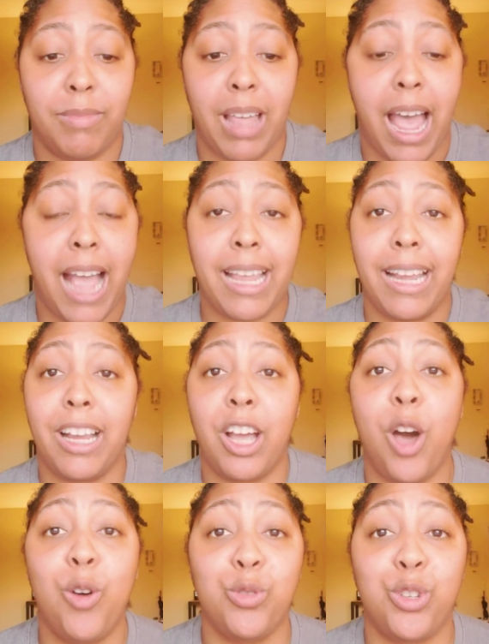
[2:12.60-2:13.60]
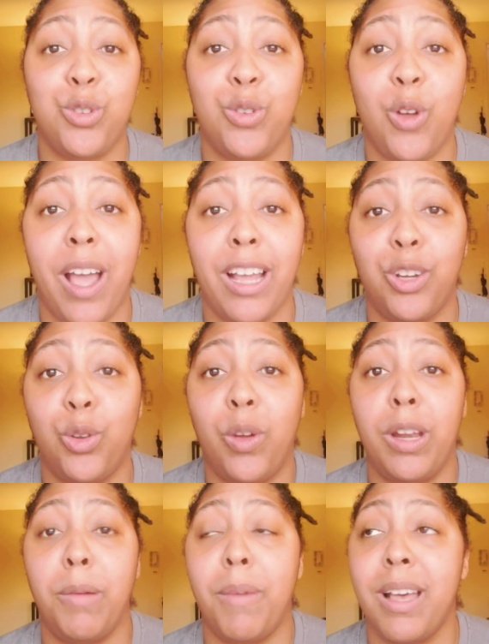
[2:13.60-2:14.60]
I can coast. I can do
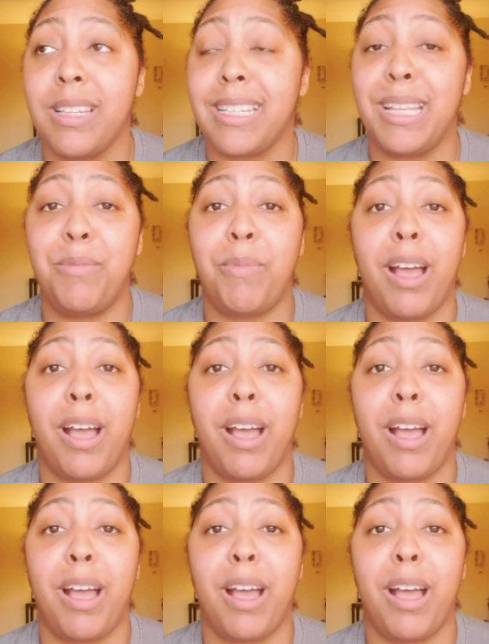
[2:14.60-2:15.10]
it in my sleep,